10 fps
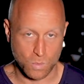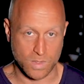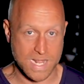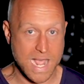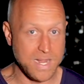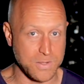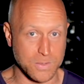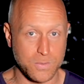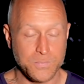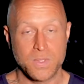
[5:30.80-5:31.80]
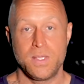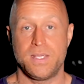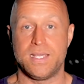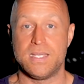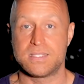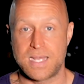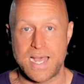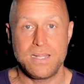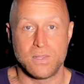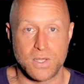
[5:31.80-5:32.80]
what I do is
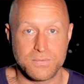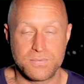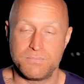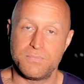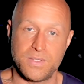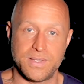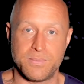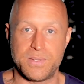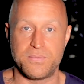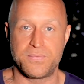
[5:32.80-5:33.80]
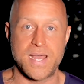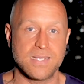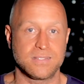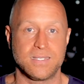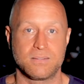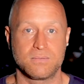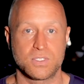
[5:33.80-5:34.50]
I love intermittent fasting.